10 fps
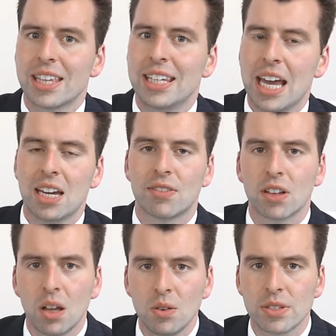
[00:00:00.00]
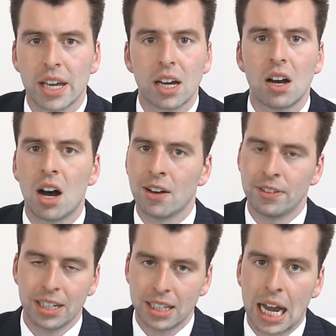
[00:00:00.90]
the day of closing,
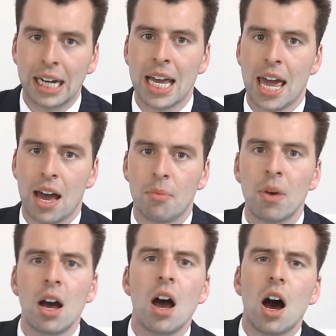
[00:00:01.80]
often at 9 a.m.,